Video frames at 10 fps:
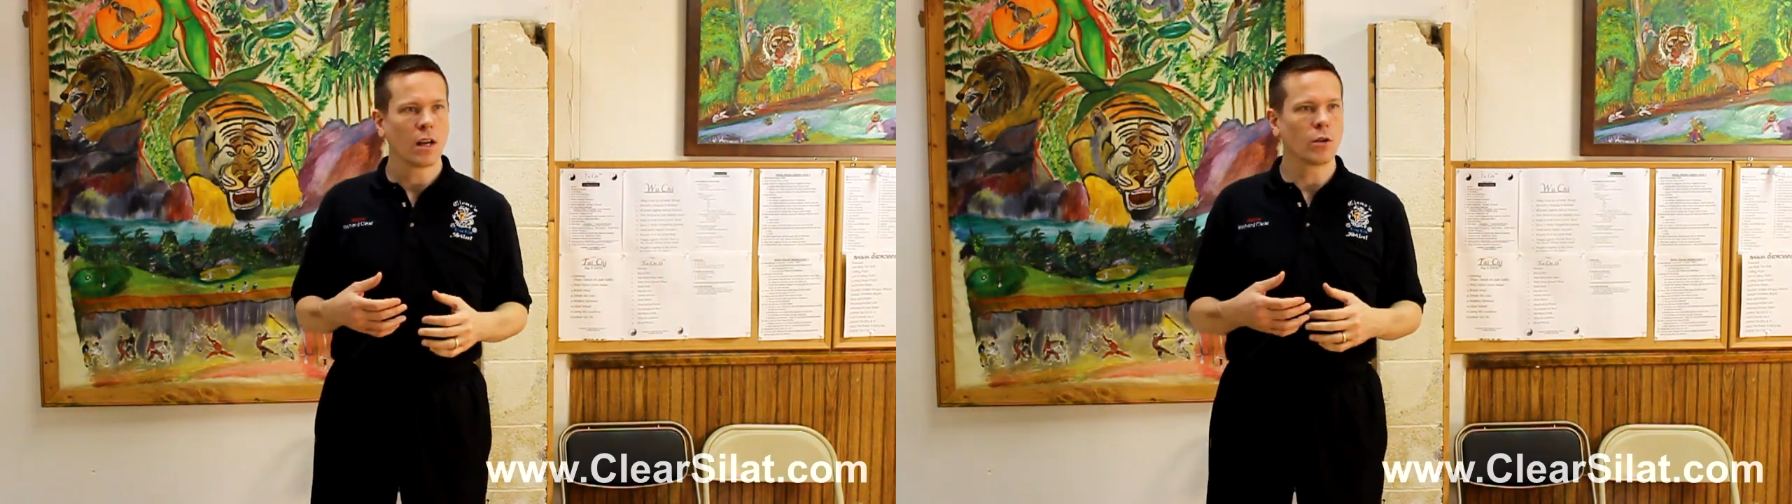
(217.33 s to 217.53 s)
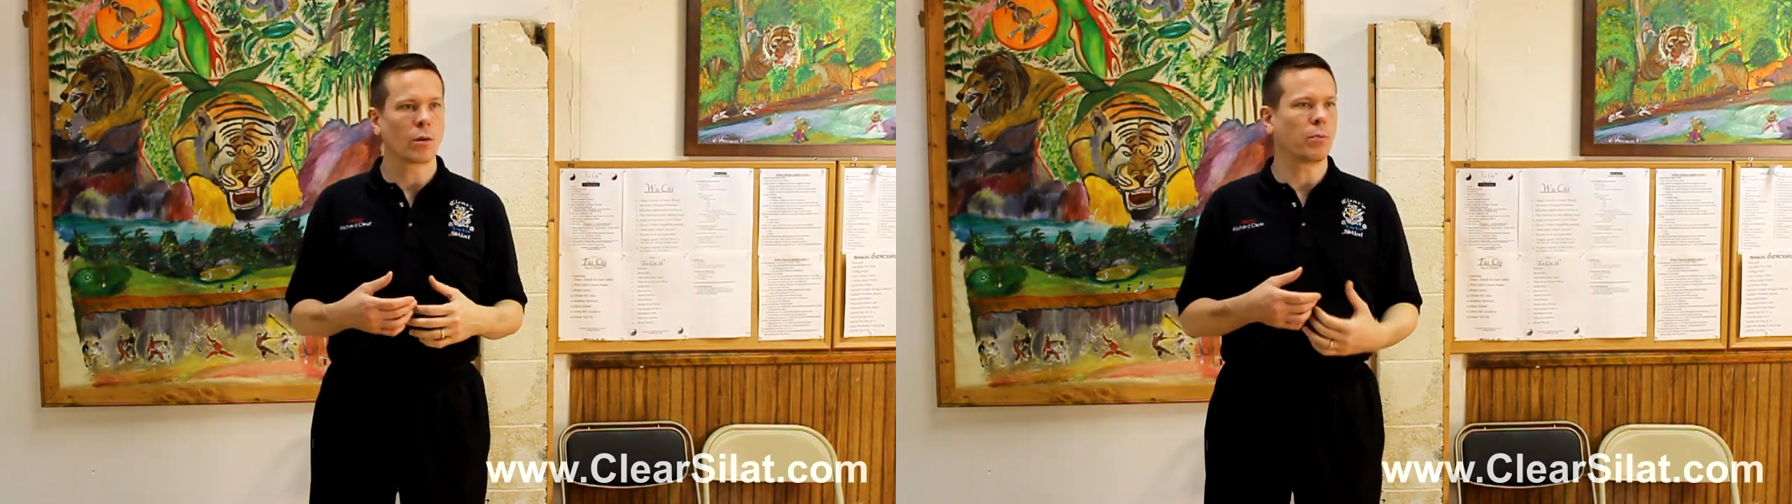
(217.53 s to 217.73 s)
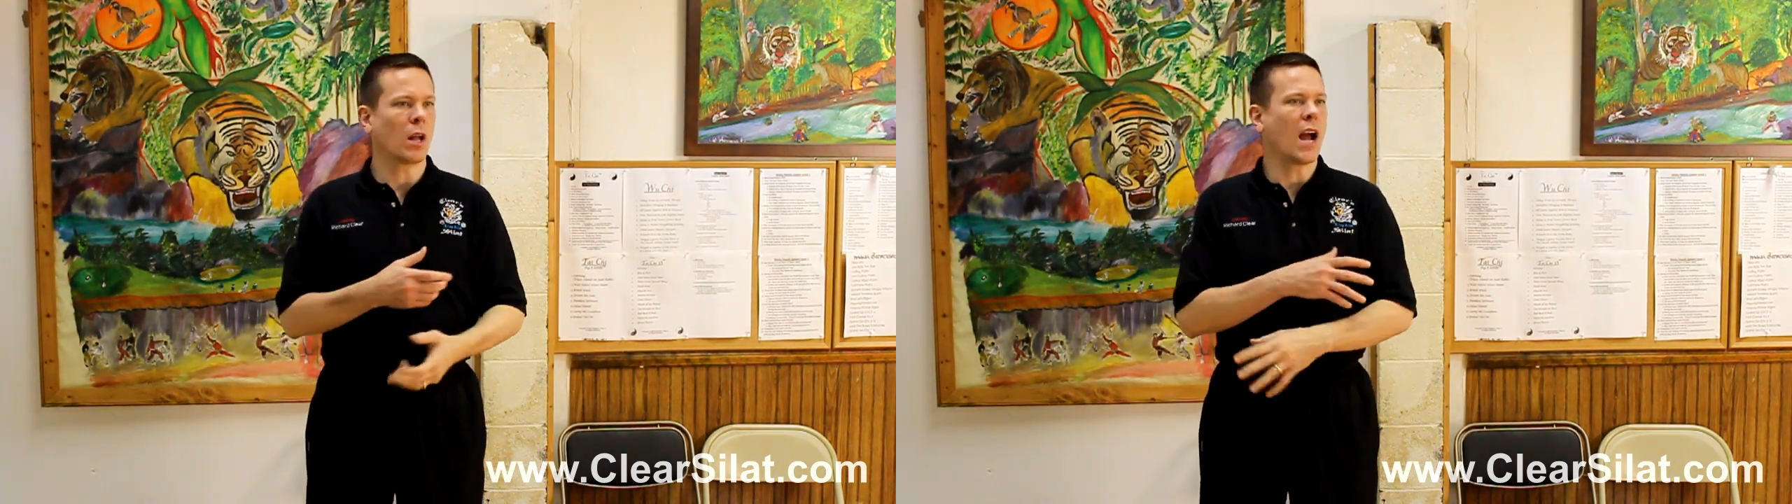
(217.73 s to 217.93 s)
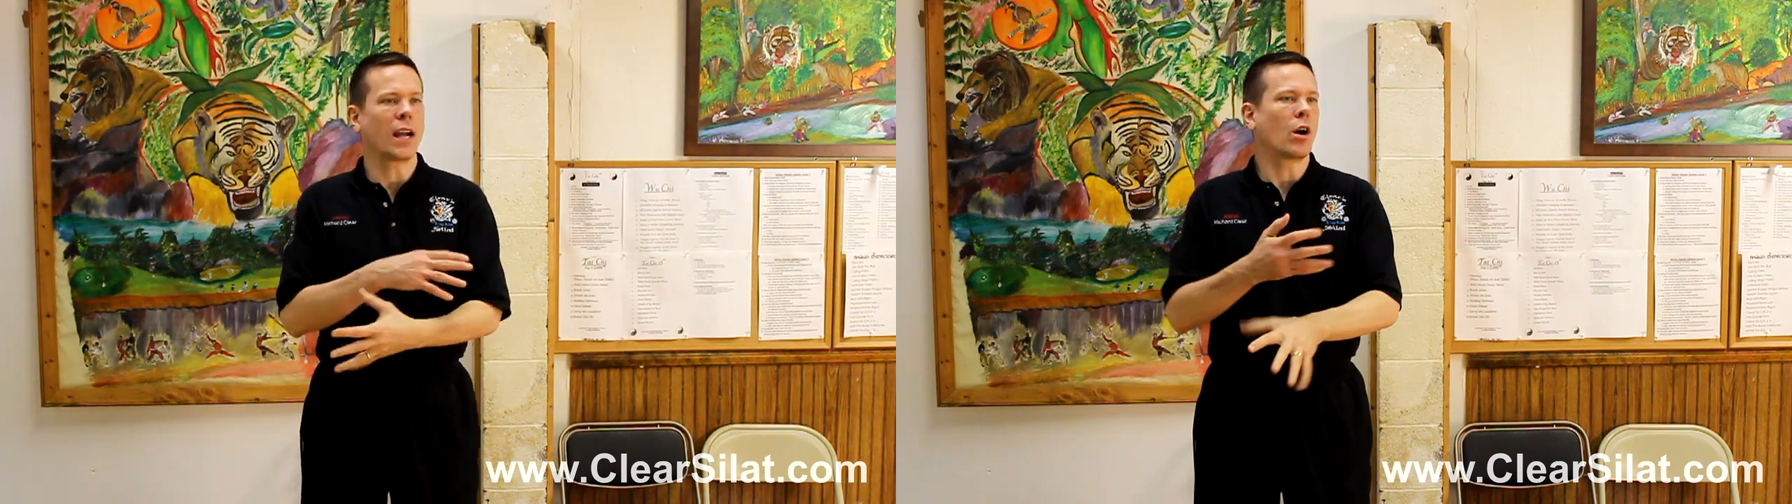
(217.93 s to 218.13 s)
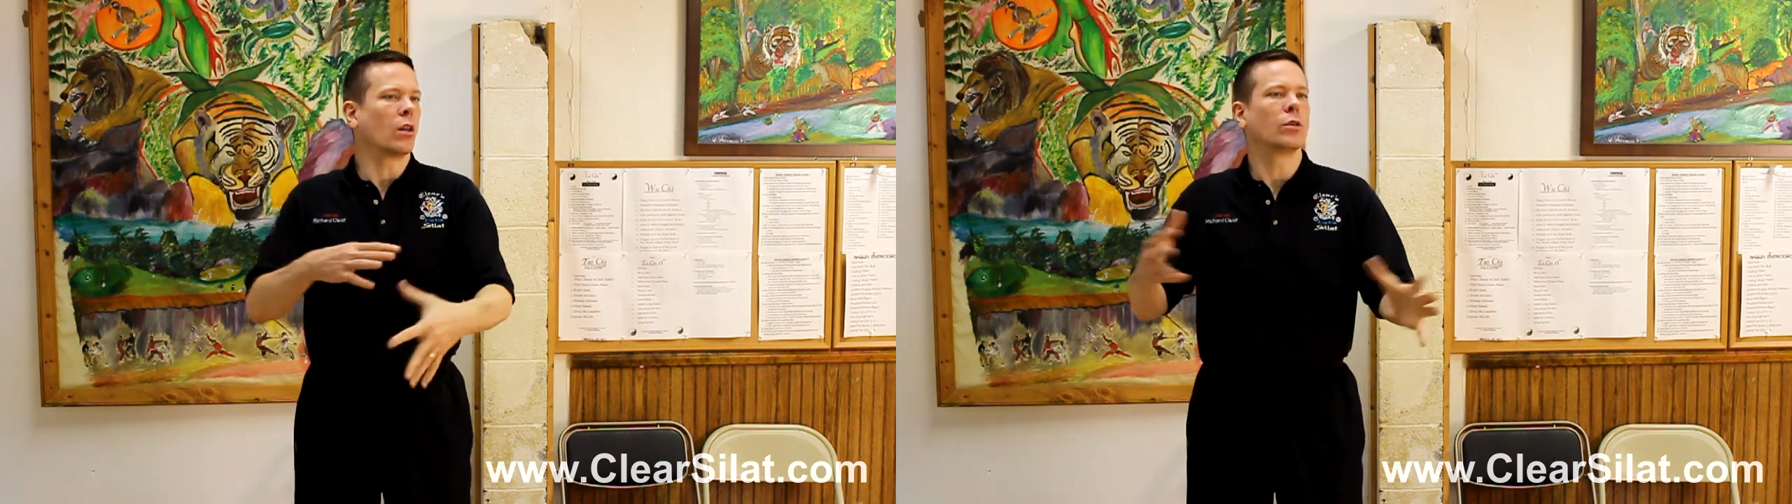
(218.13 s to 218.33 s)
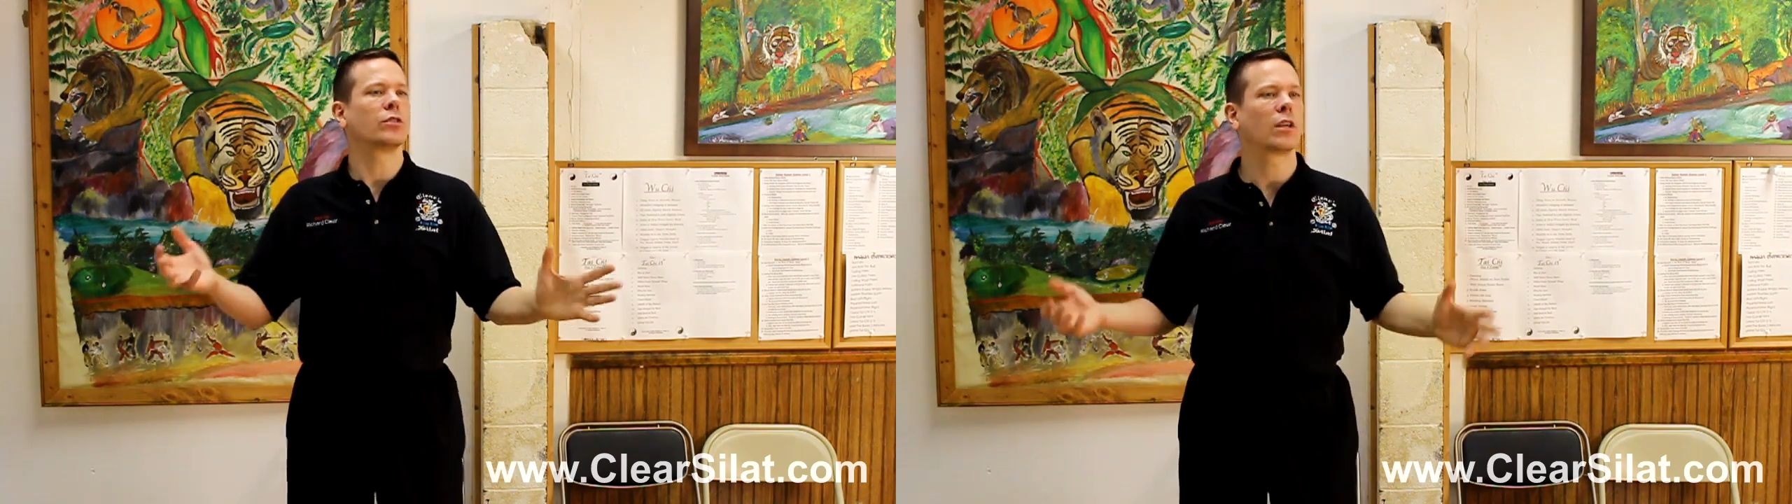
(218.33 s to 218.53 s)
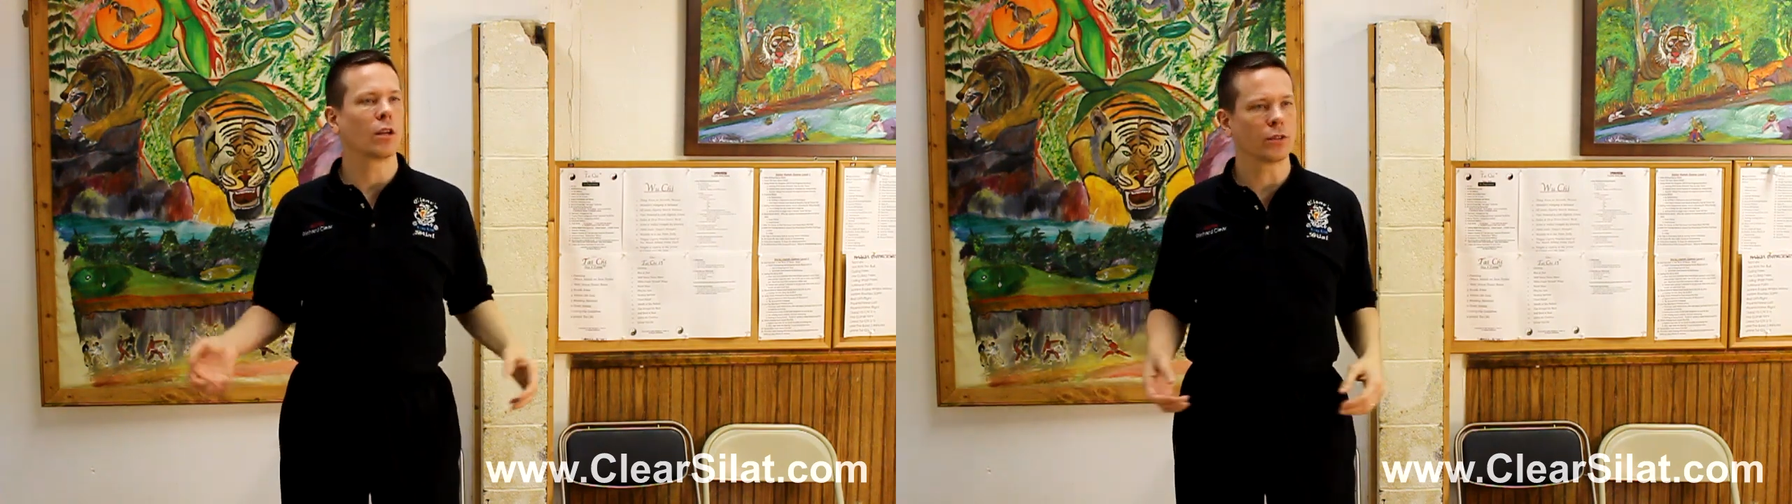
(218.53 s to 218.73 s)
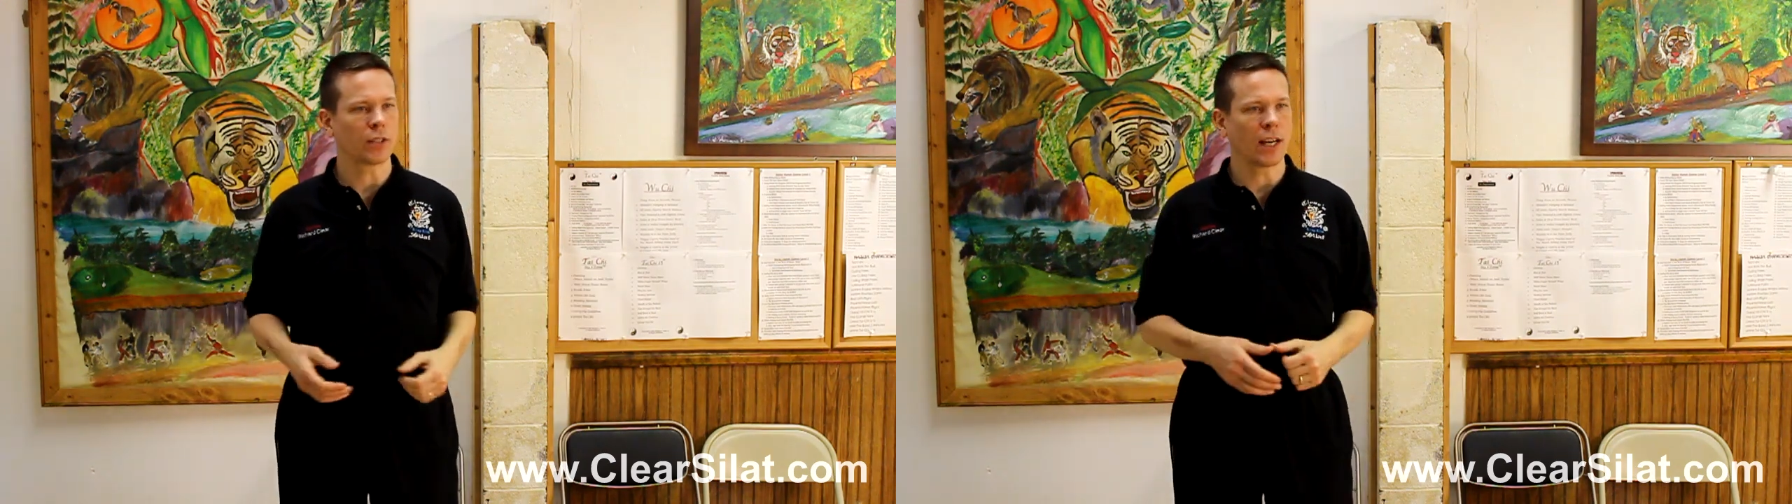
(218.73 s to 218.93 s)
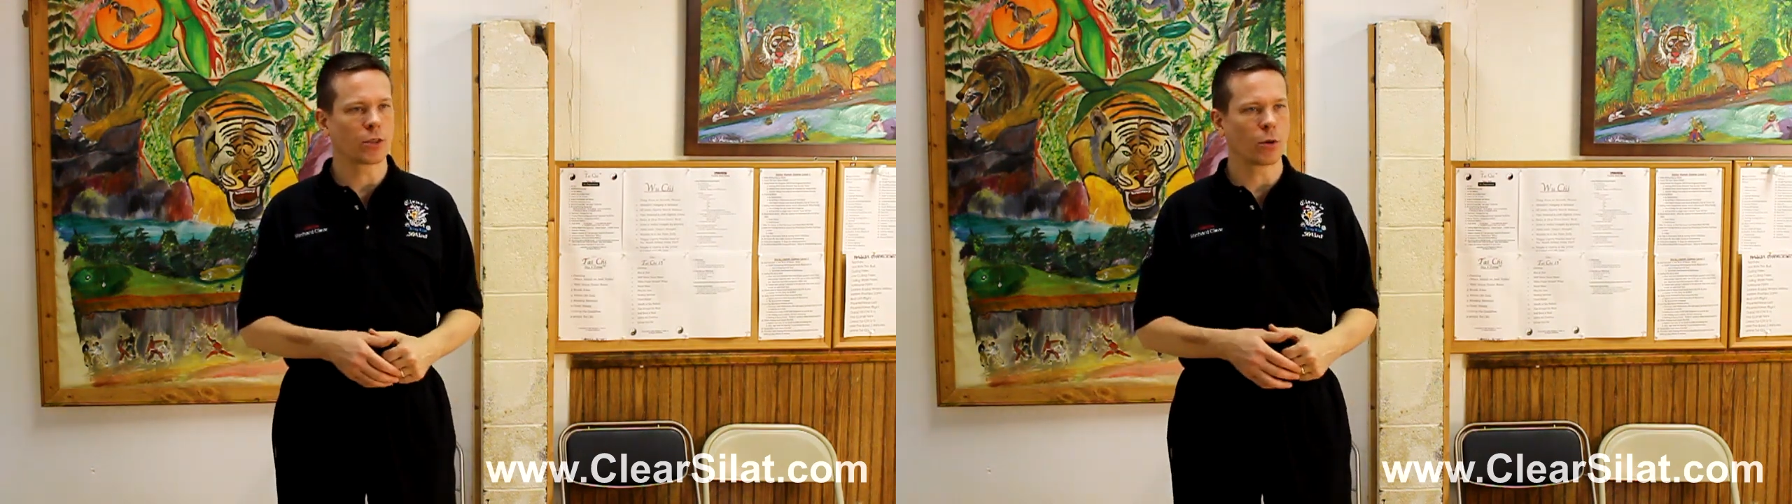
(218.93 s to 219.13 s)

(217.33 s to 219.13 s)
you're applying all those skill sets,